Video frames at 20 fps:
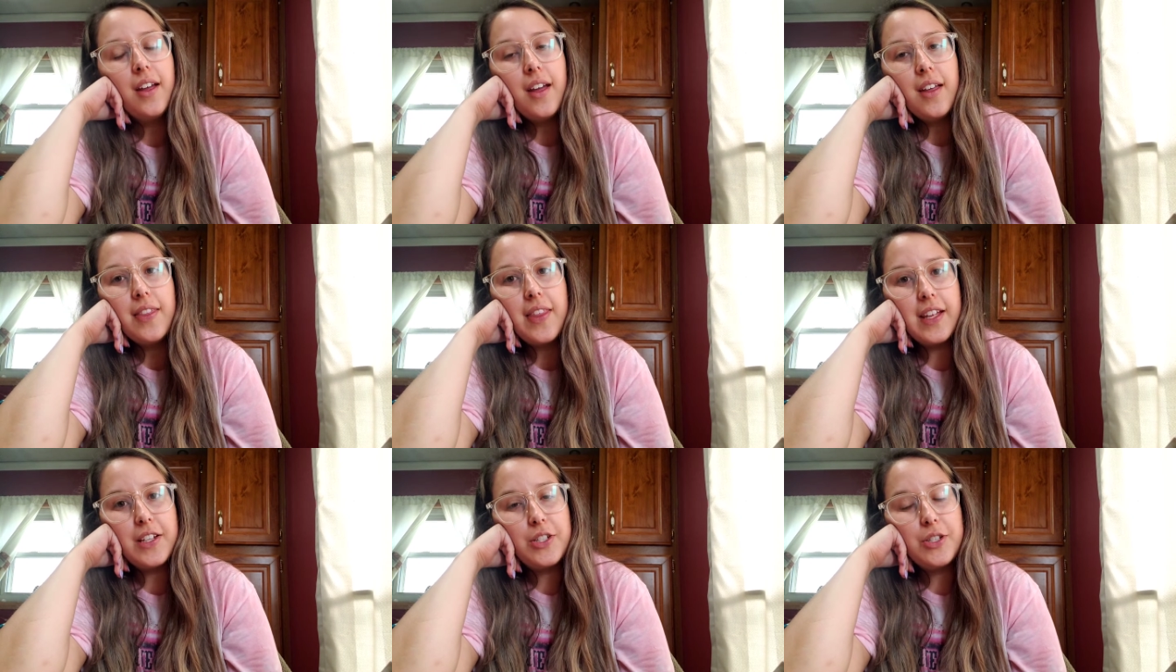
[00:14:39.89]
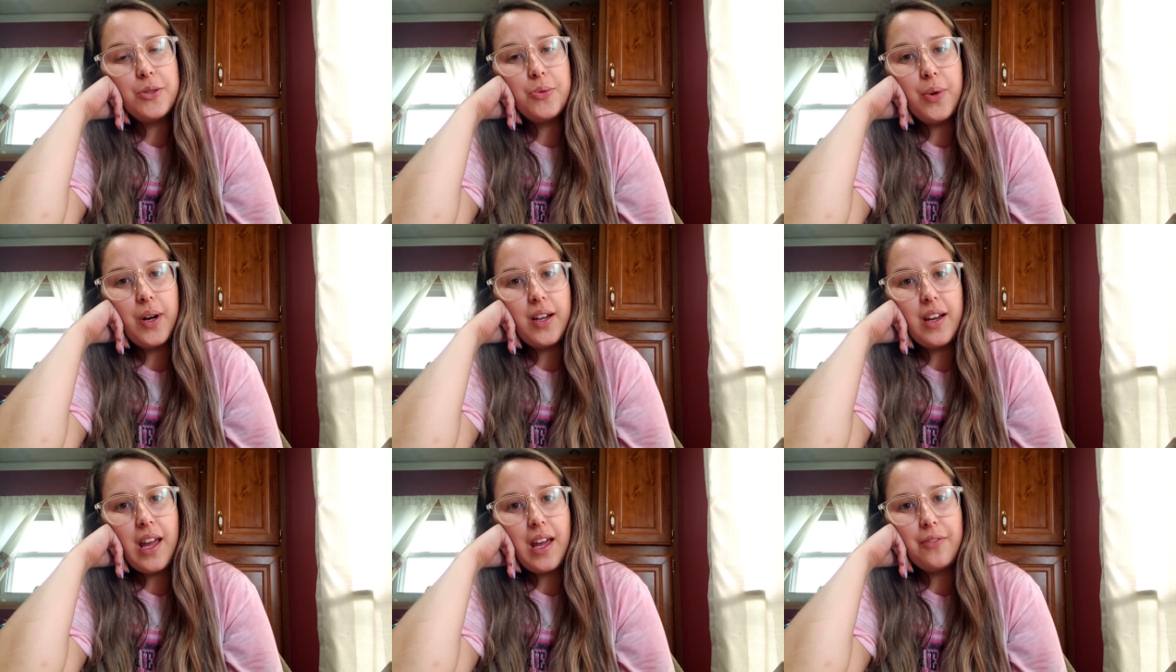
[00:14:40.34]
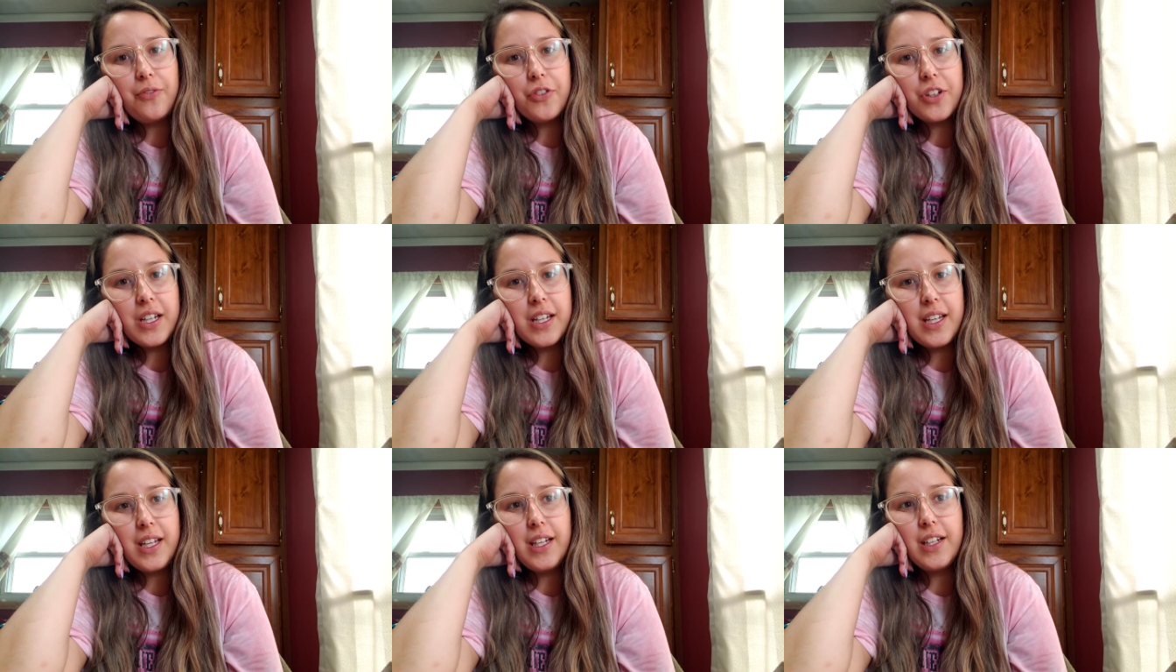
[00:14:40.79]
They do one every
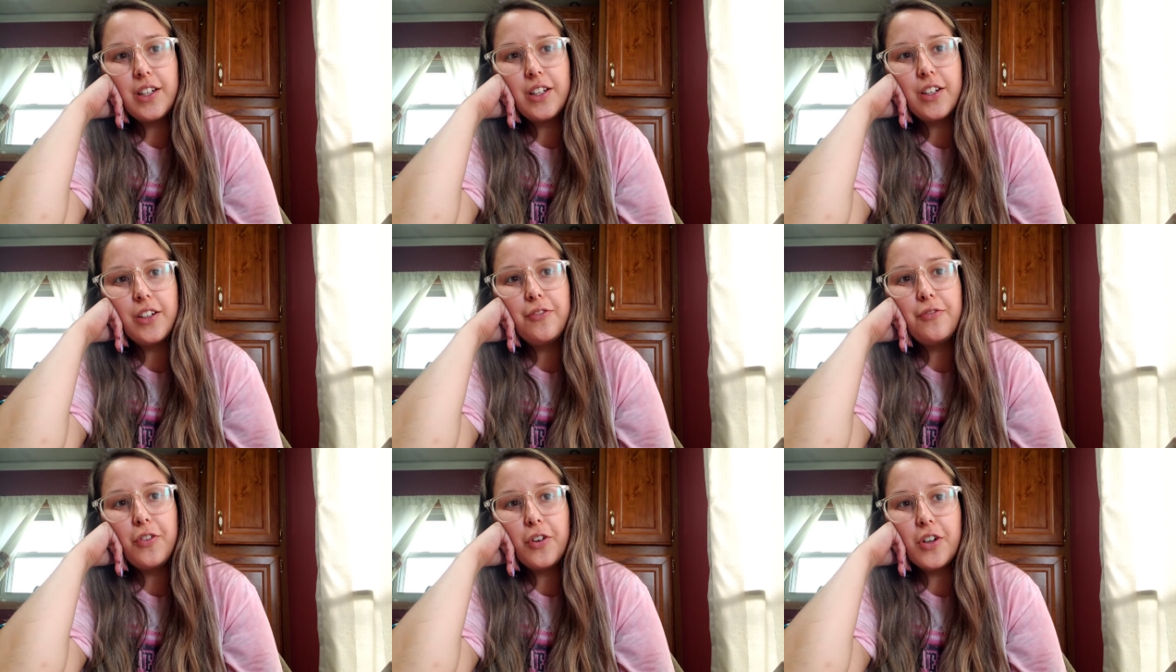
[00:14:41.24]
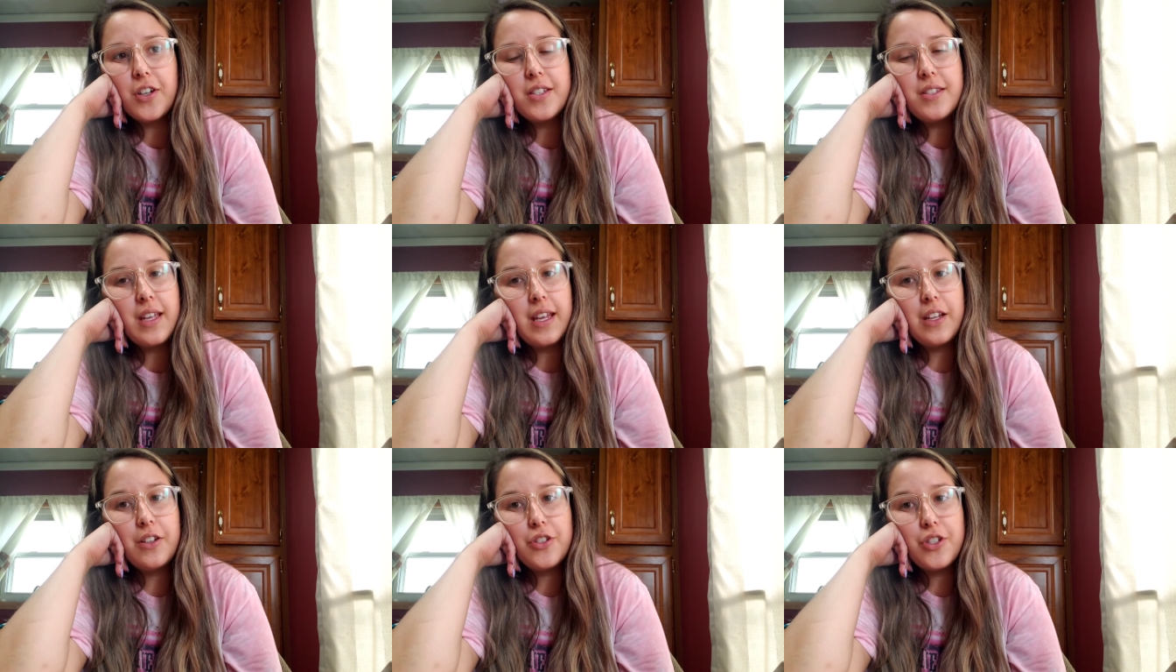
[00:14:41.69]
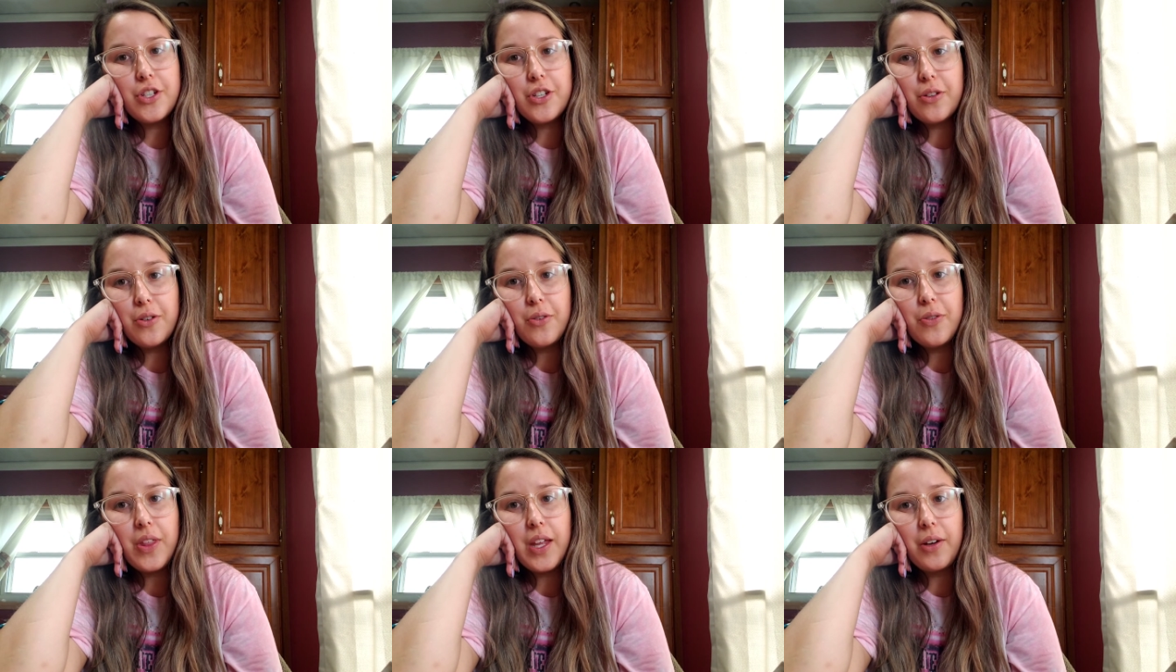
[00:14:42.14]
year for St.
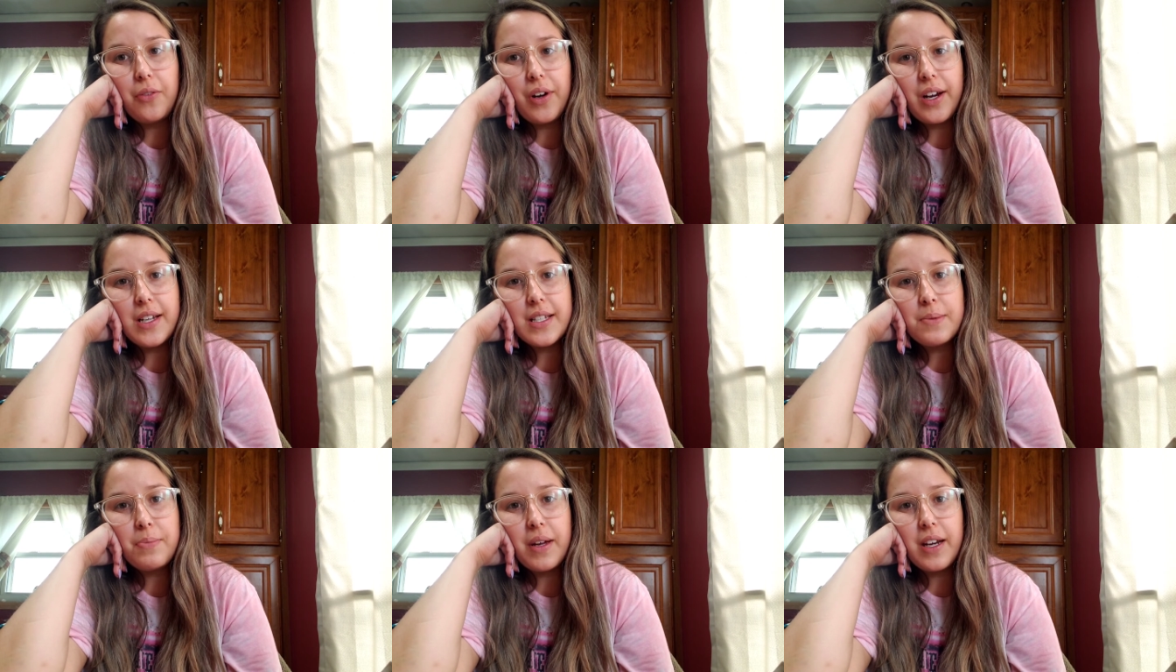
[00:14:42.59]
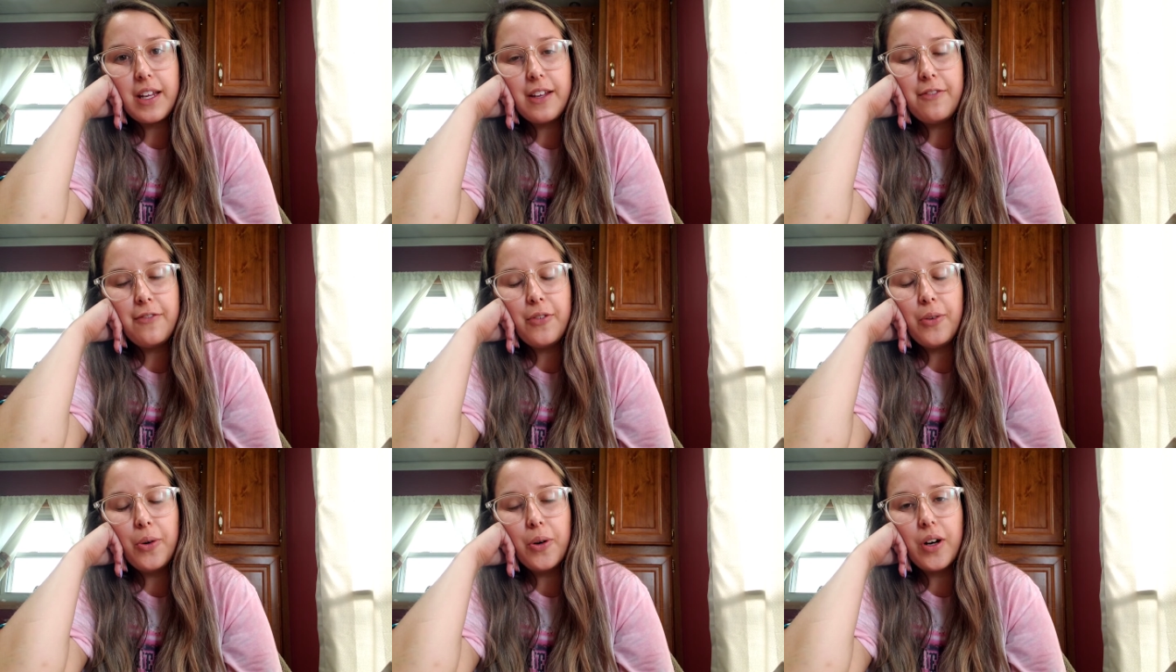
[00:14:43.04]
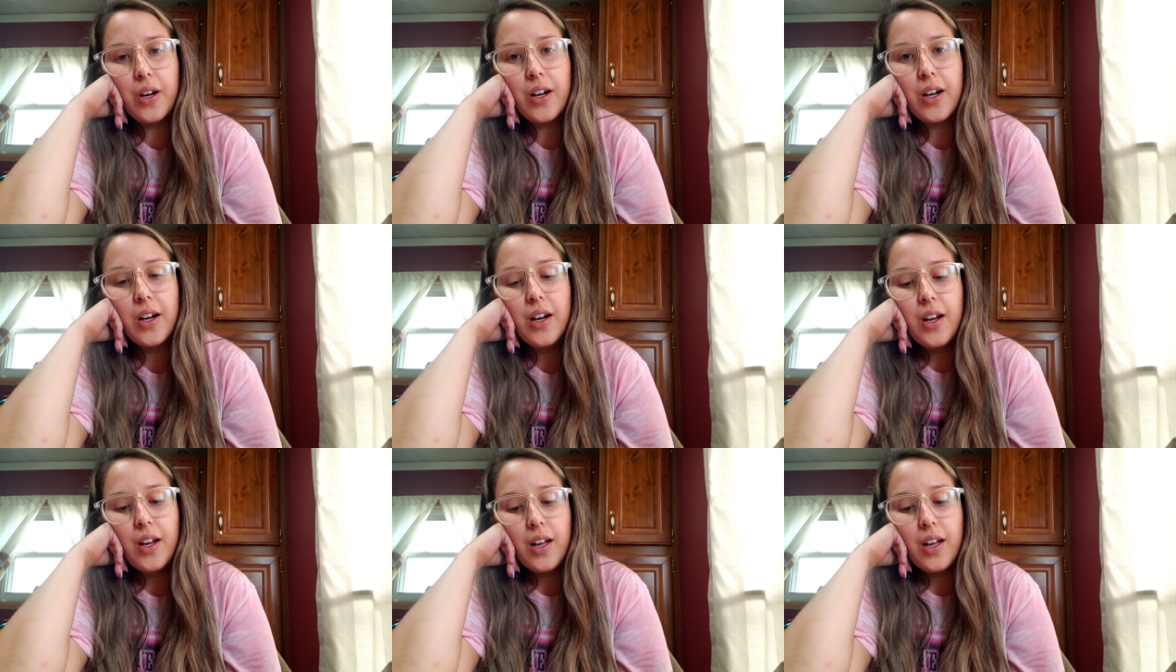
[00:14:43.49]
Jude. They raise money for.